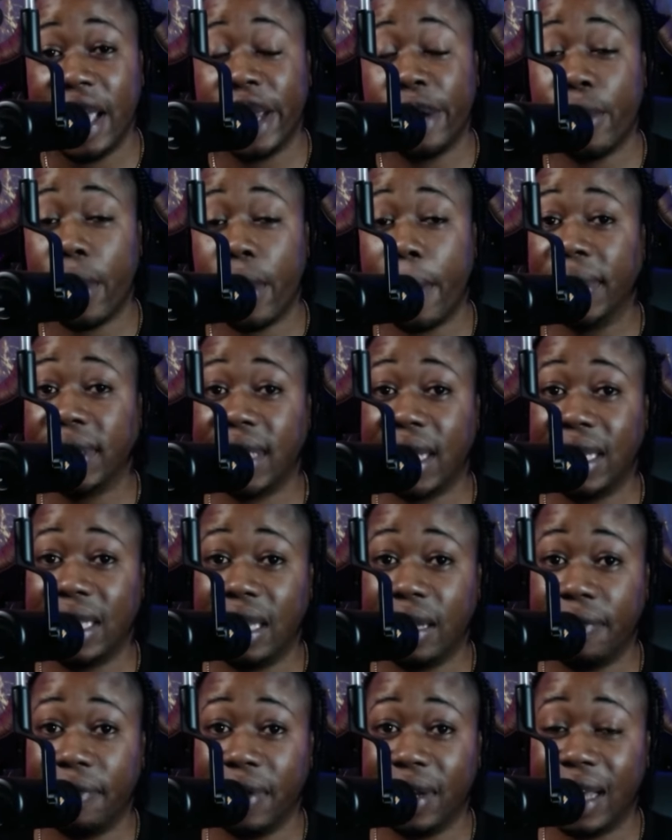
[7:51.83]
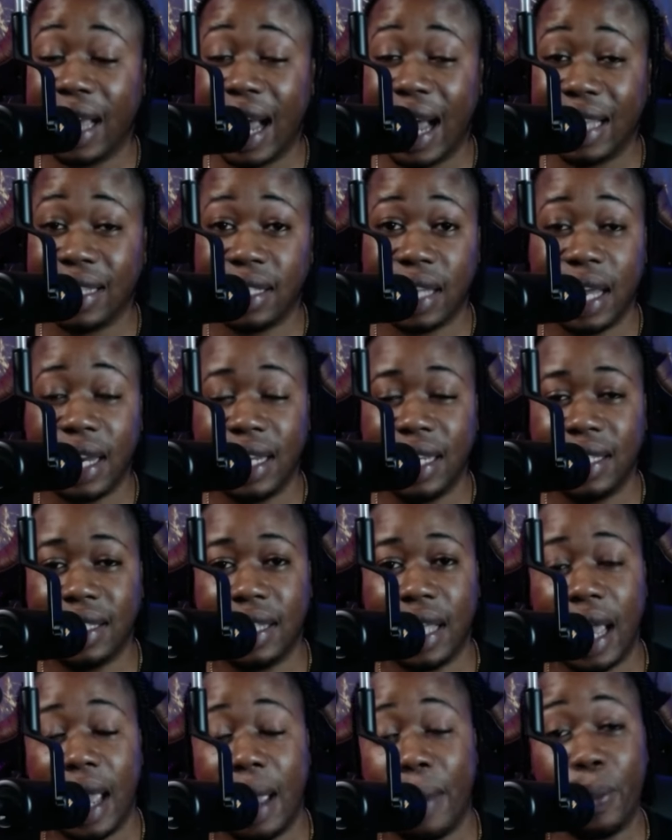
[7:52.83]
you're representing for the Gaza and
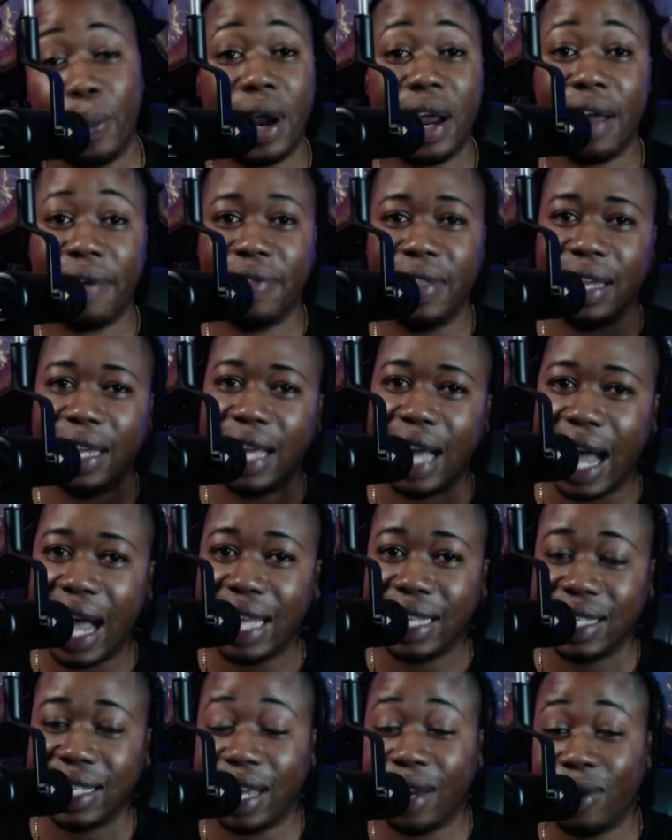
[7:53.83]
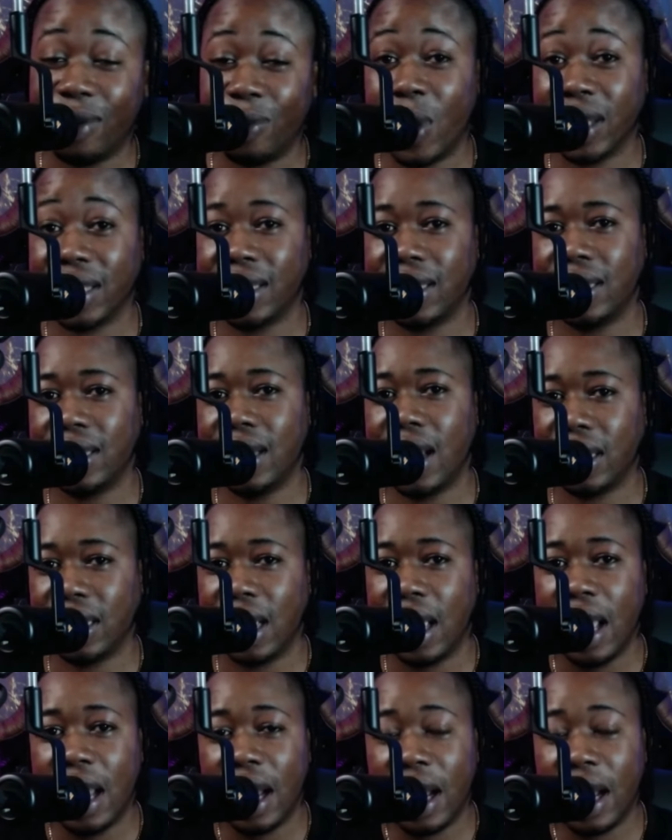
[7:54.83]
he's the Emperor of the Gaza and what's not.